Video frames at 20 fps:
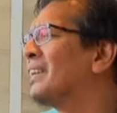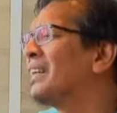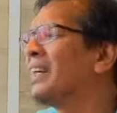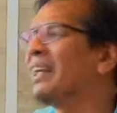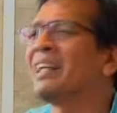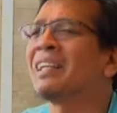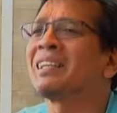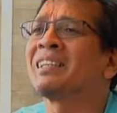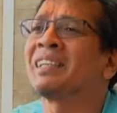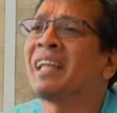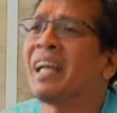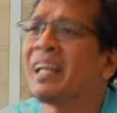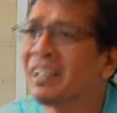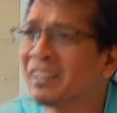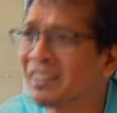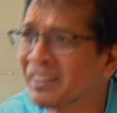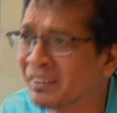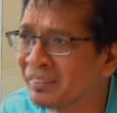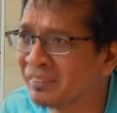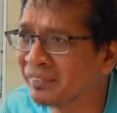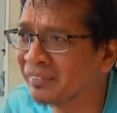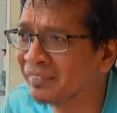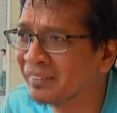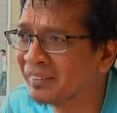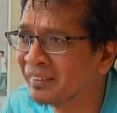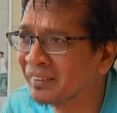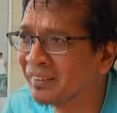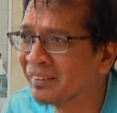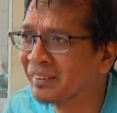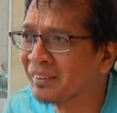an executive.
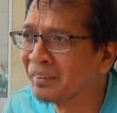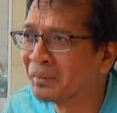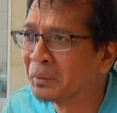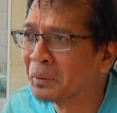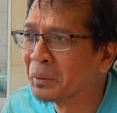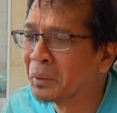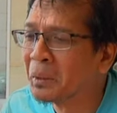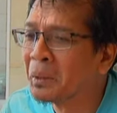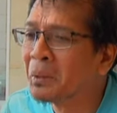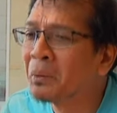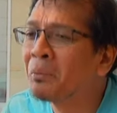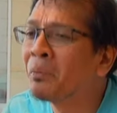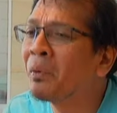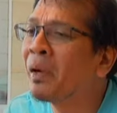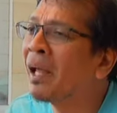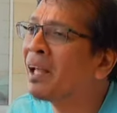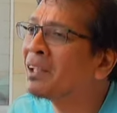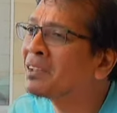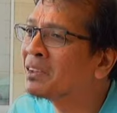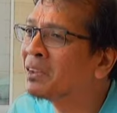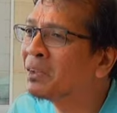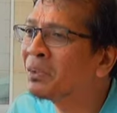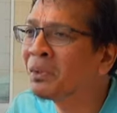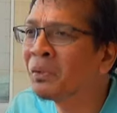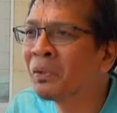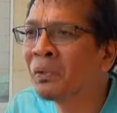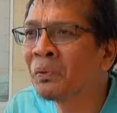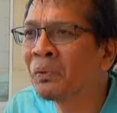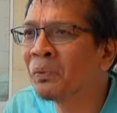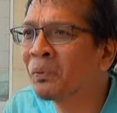Whereas you
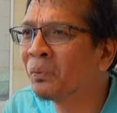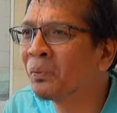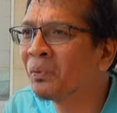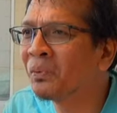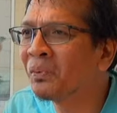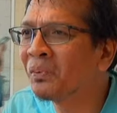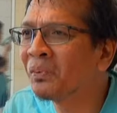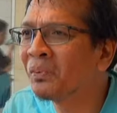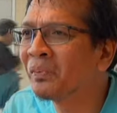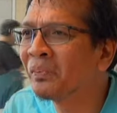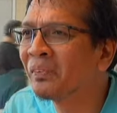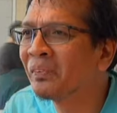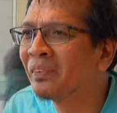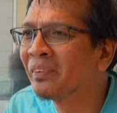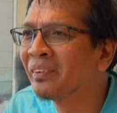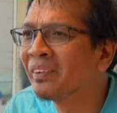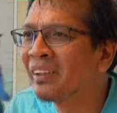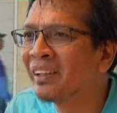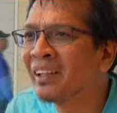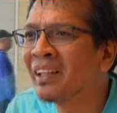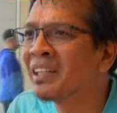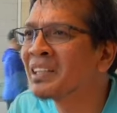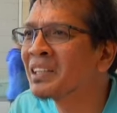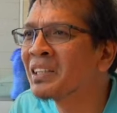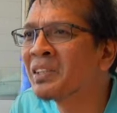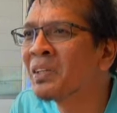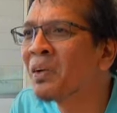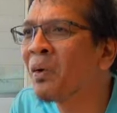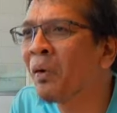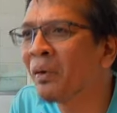knew he
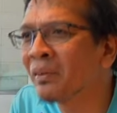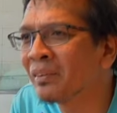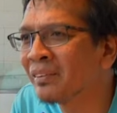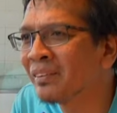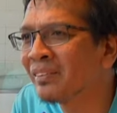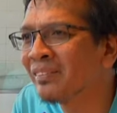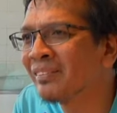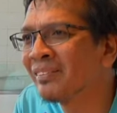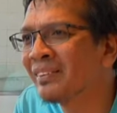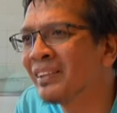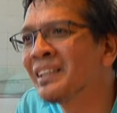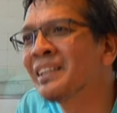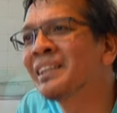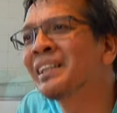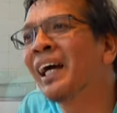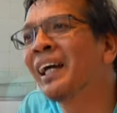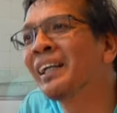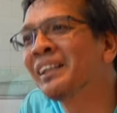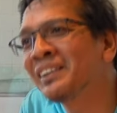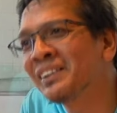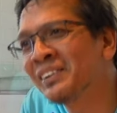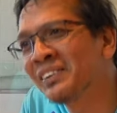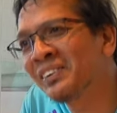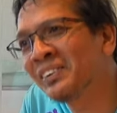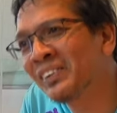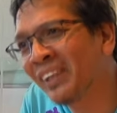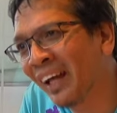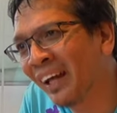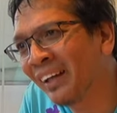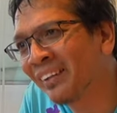is not designed to
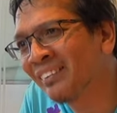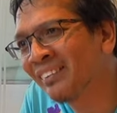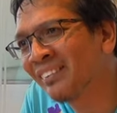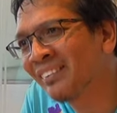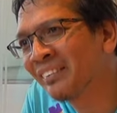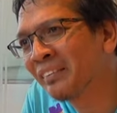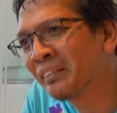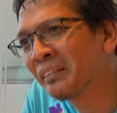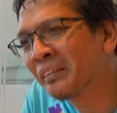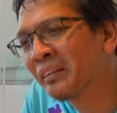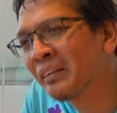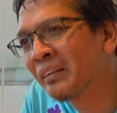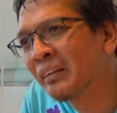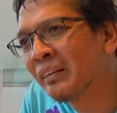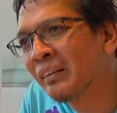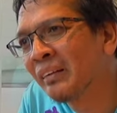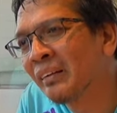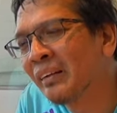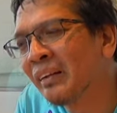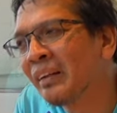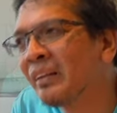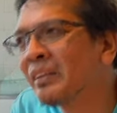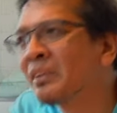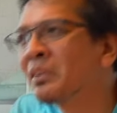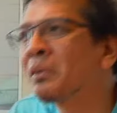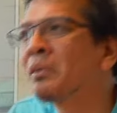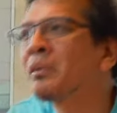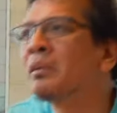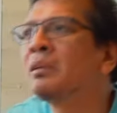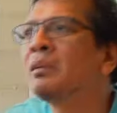do that.
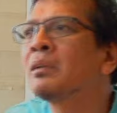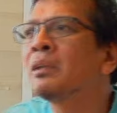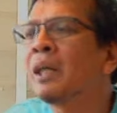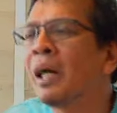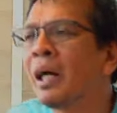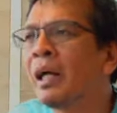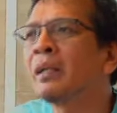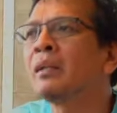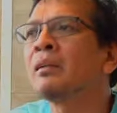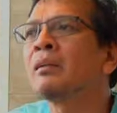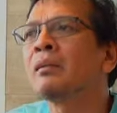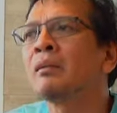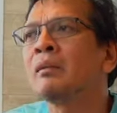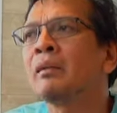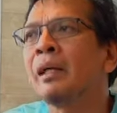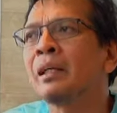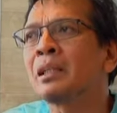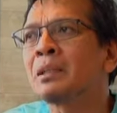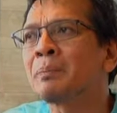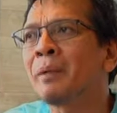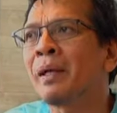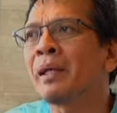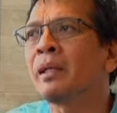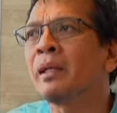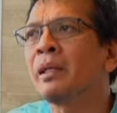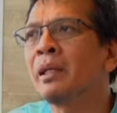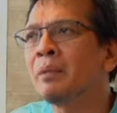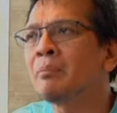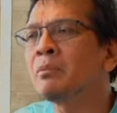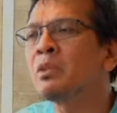So you can't expect
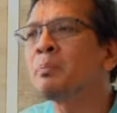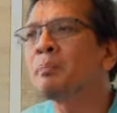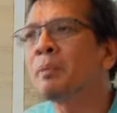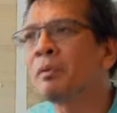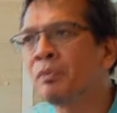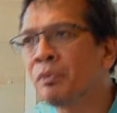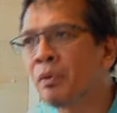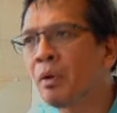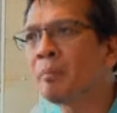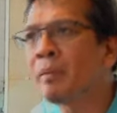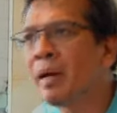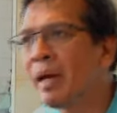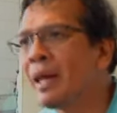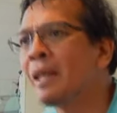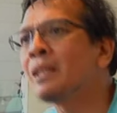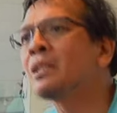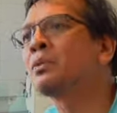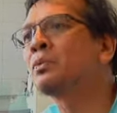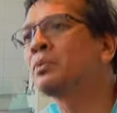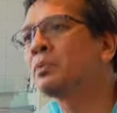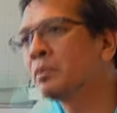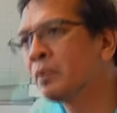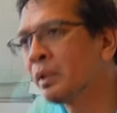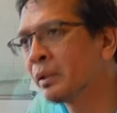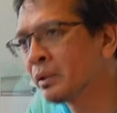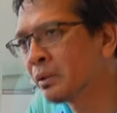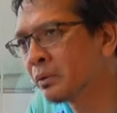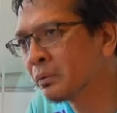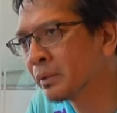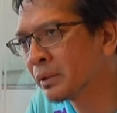him to perform as
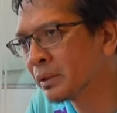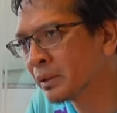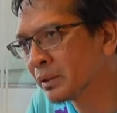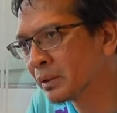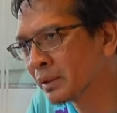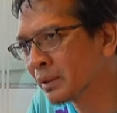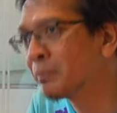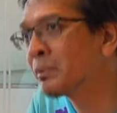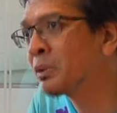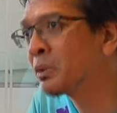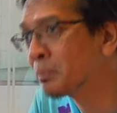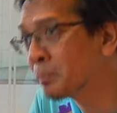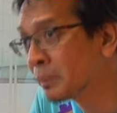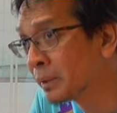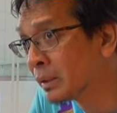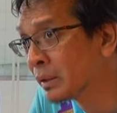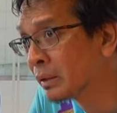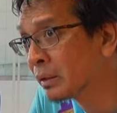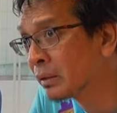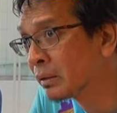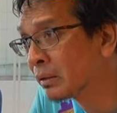what you wish him to be.